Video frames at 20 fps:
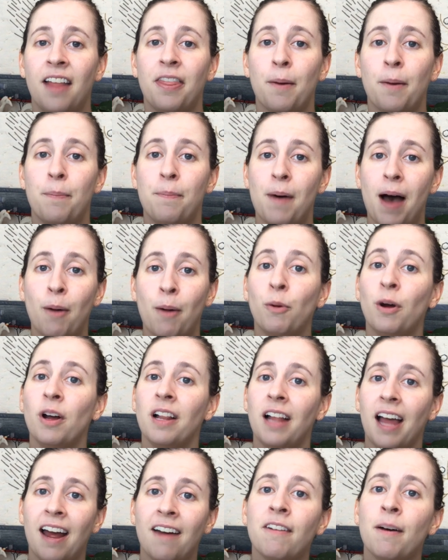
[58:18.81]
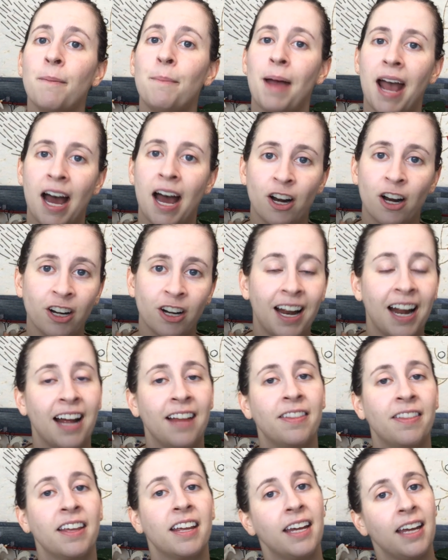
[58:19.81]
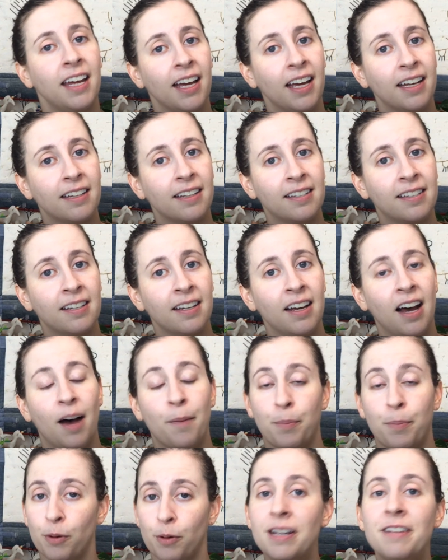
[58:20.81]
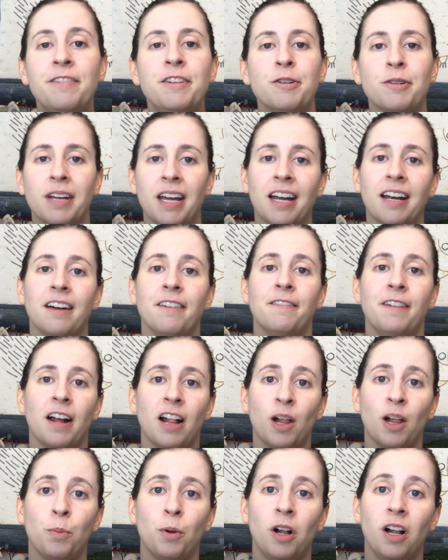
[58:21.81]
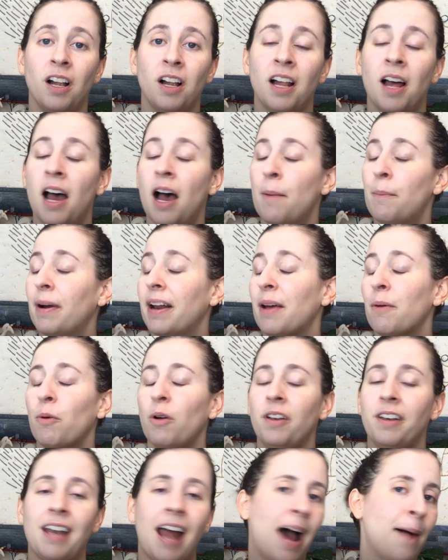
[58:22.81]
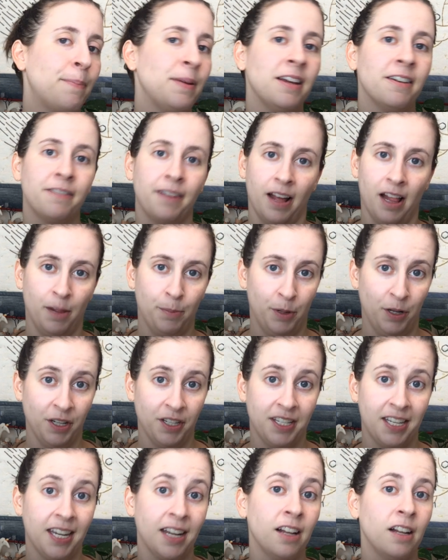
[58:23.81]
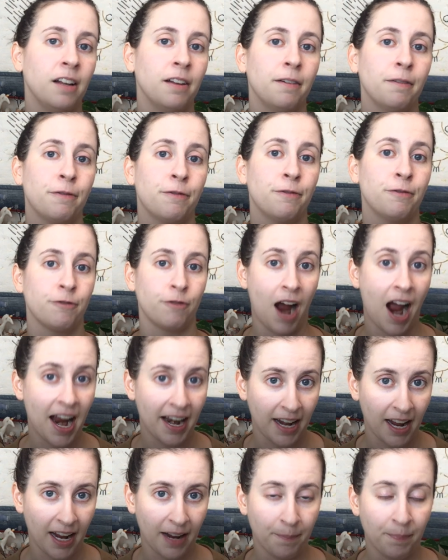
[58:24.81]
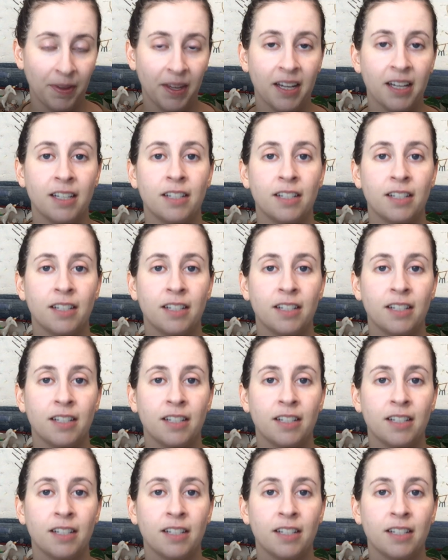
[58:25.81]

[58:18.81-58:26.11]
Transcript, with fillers: The I will have a pattern and the kit a preview kit available, but it will not be available till Friday.